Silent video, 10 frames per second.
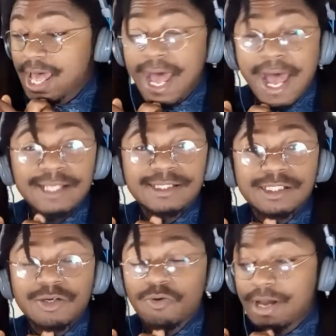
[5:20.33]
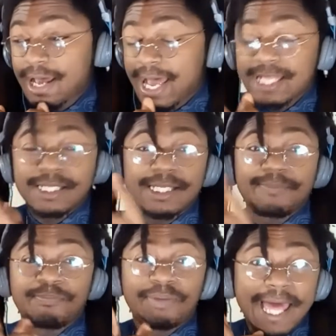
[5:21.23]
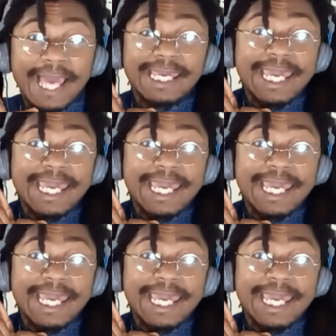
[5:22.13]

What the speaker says: I still got Black